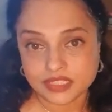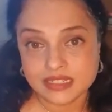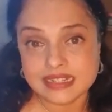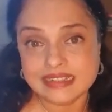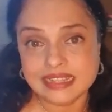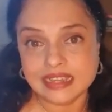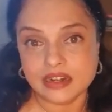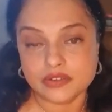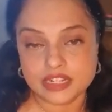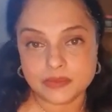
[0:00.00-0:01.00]
till they
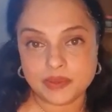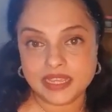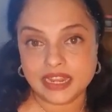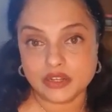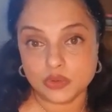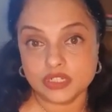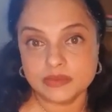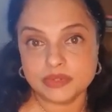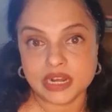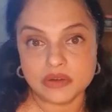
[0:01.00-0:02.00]
are crispy and
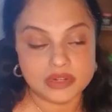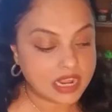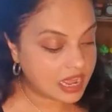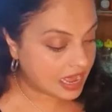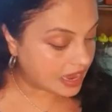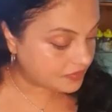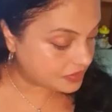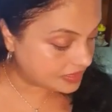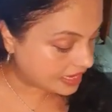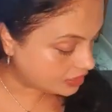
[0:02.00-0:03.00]
golden brown.
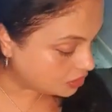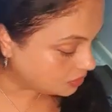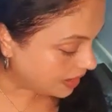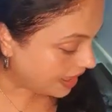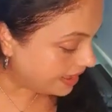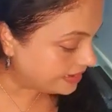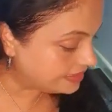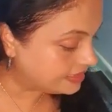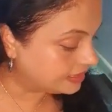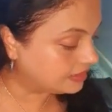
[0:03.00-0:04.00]
After that, you
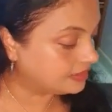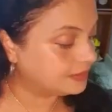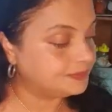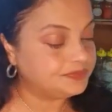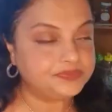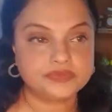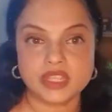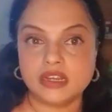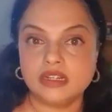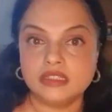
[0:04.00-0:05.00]
add
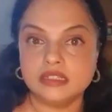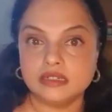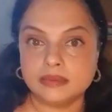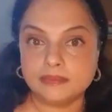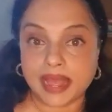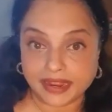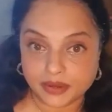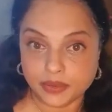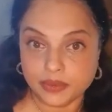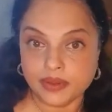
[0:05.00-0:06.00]
the
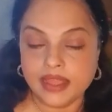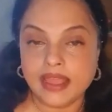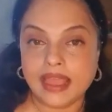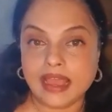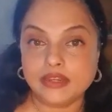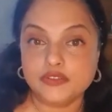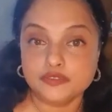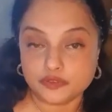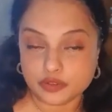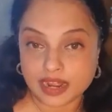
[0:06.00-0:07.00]
mango, and you
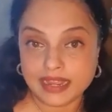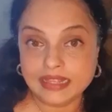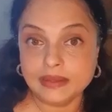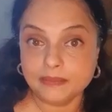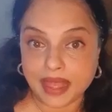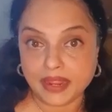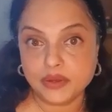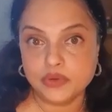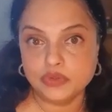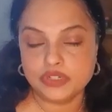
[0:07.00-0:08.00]
fry the
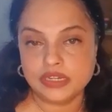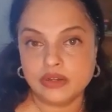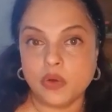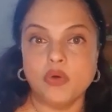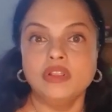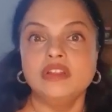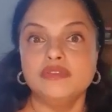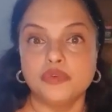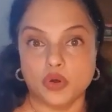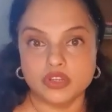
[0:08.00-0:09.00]
mango till all the
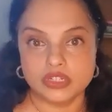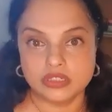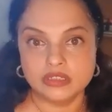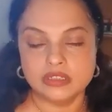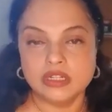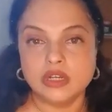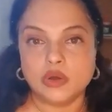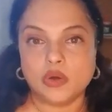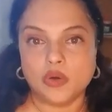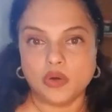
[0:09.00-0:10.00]
water
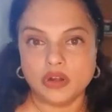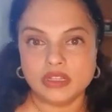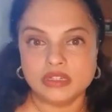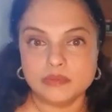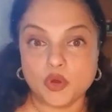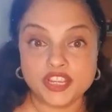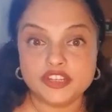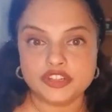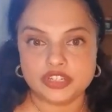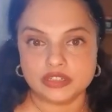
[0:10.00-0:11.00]
or the
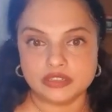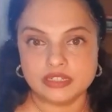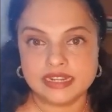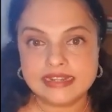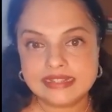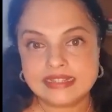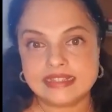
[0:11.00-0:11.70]
moisture is